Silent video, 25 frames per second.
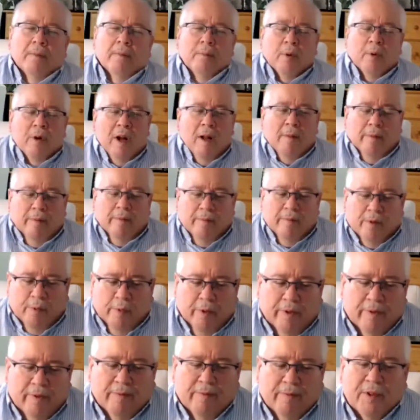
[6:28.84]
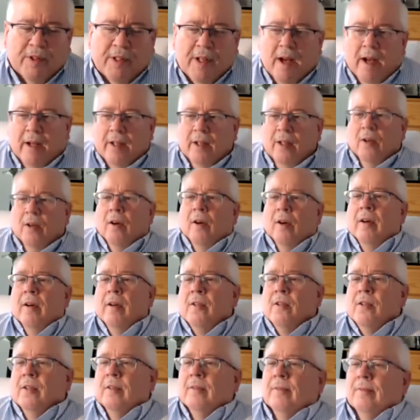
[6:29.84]
problems with
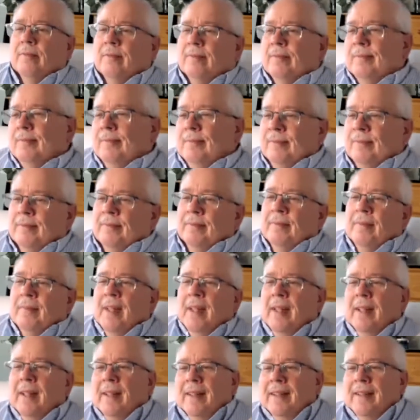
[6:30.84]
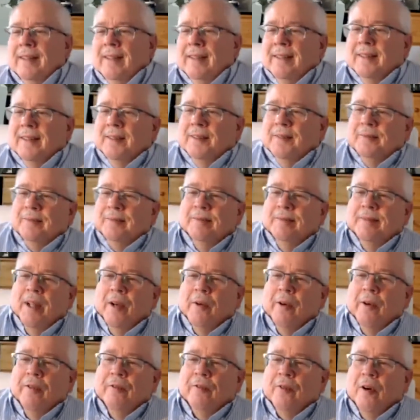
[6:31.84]
stockyards and
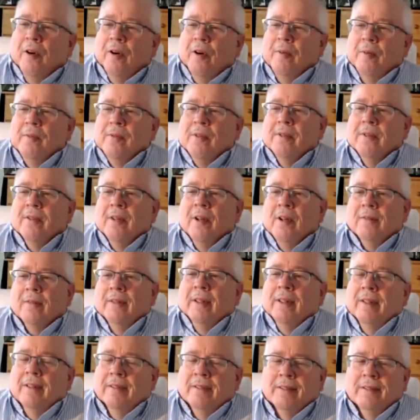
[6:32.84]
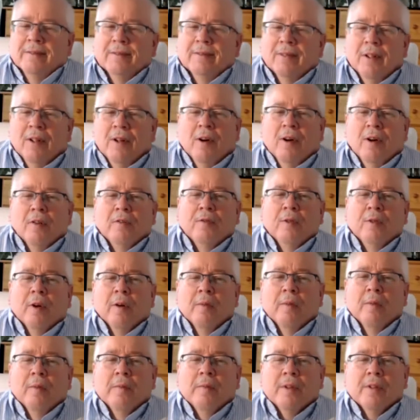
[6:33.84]
dairy farms and hog
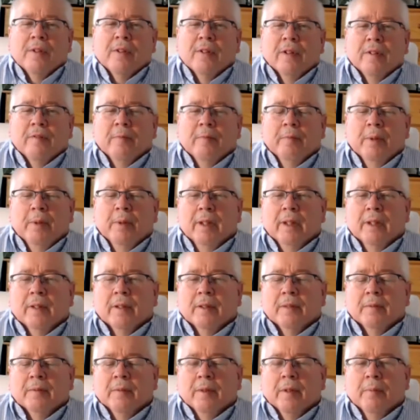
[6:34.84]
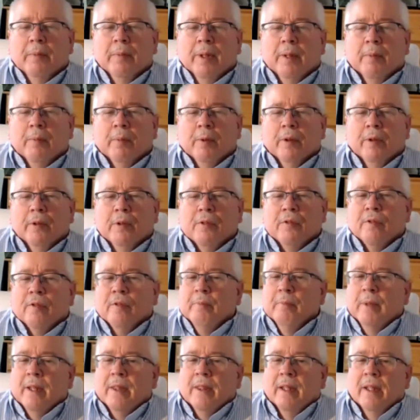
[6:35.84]
farms and stuff being a big producer
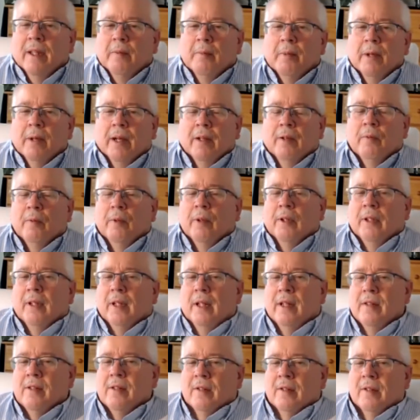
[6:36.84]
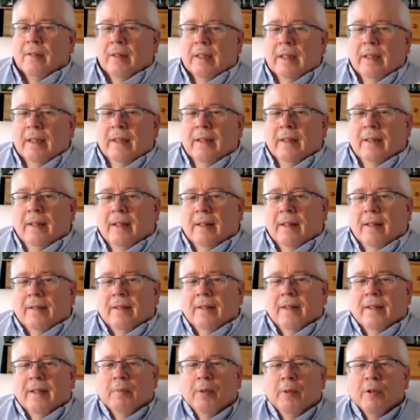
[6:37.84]
of methane, but I didn't realize it. That
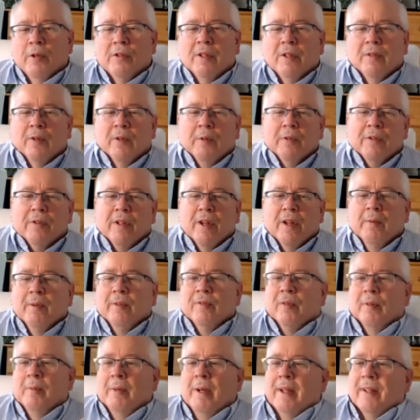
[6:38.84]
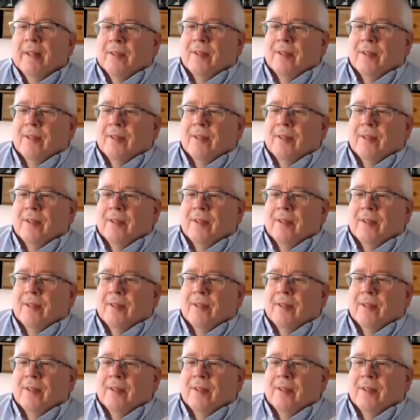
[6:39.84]
most of it was coming from us.